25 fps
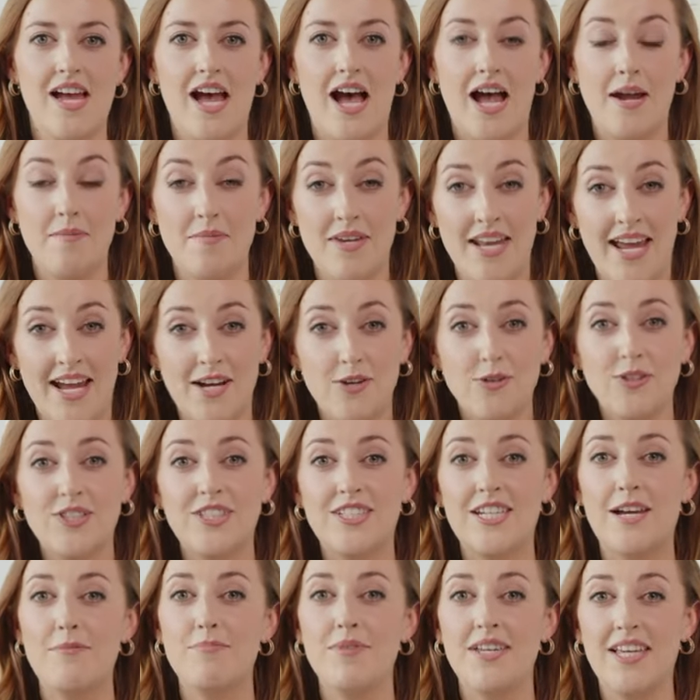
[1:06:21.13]
I'm now
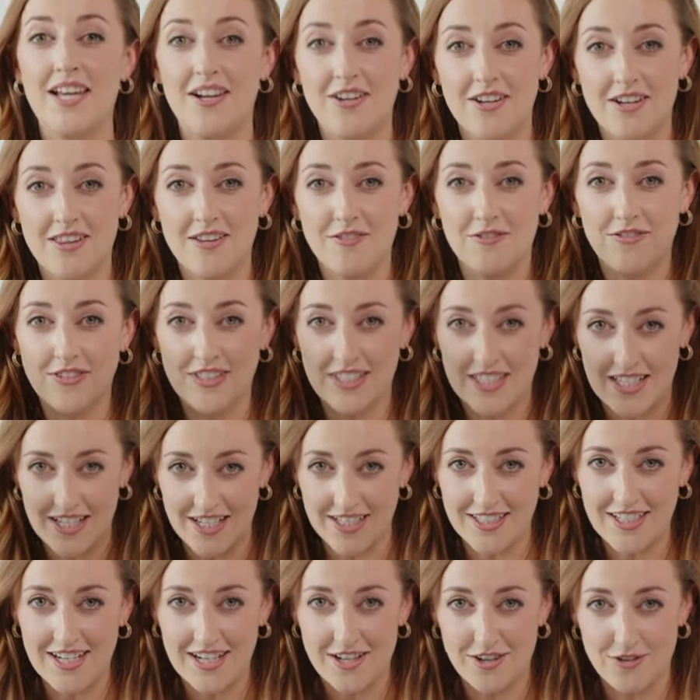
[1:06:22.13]
stepping out of the
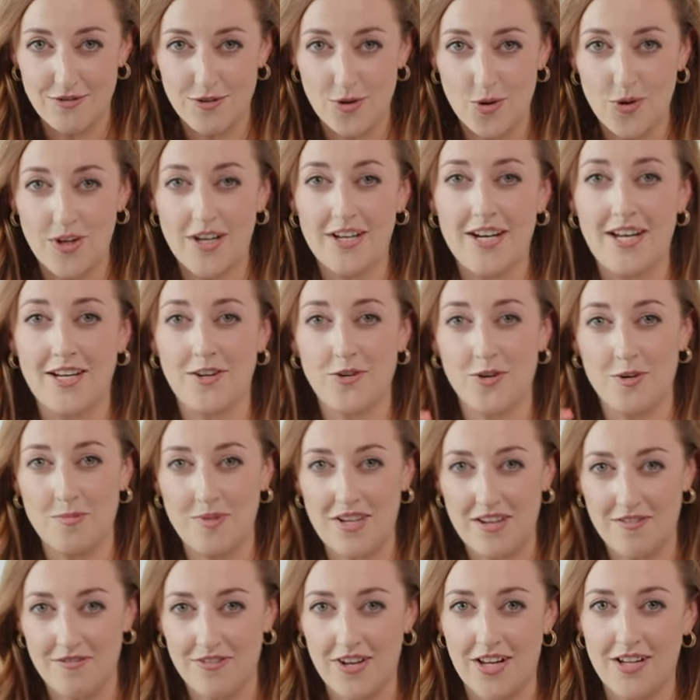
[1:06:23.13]
facilitator role and I'm going to
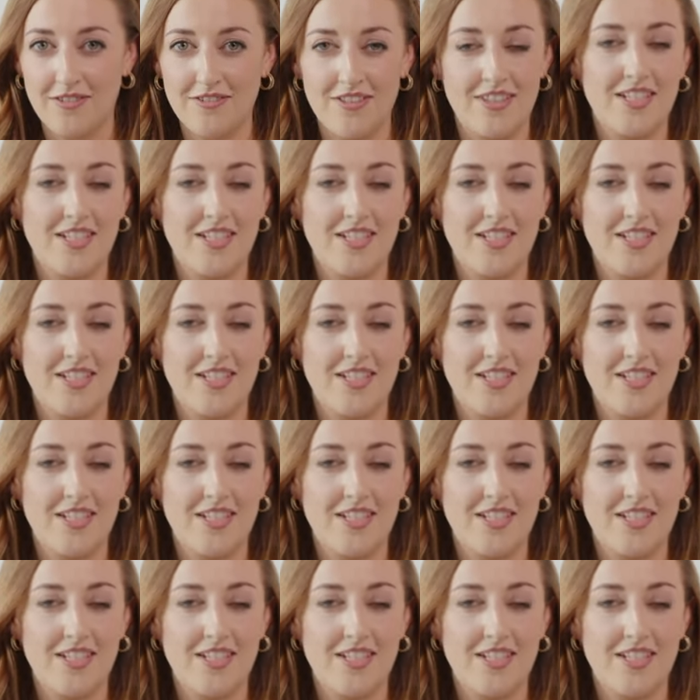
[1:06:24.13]
be involved